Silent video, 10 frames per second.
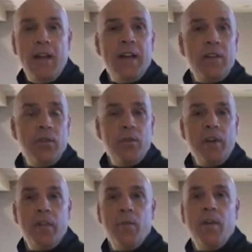And I do
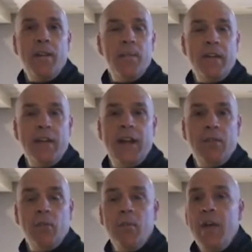another one in my
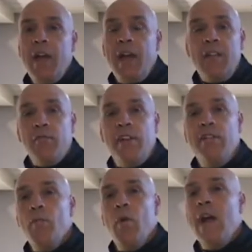dining room. And the
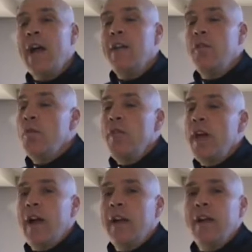reason why I do
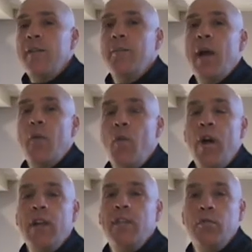that is I
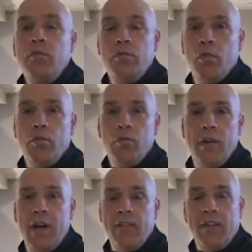want to show you
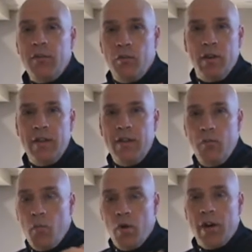guys that you
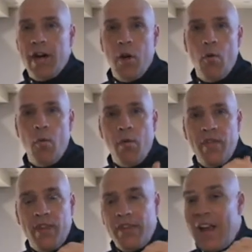can work out
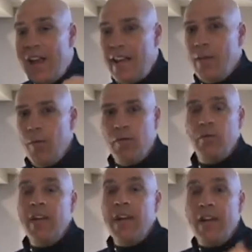with this anywhere. You
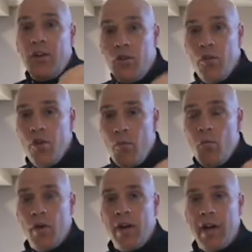can get a good
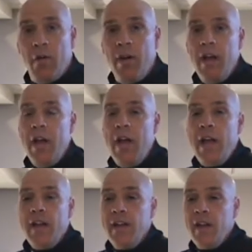workout.
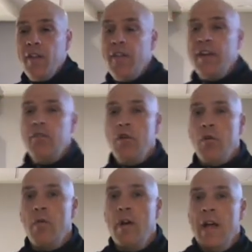And another thing
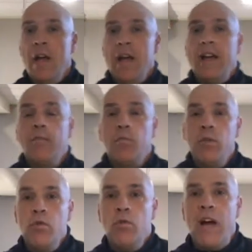too is
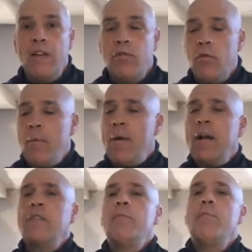when you guys throw a
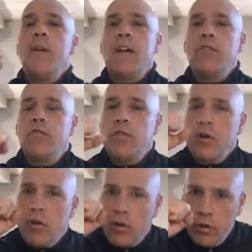punch, make sure
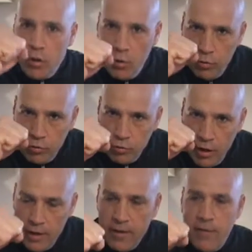you
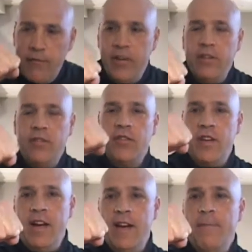close your fists
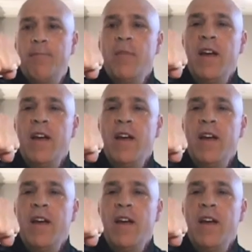tight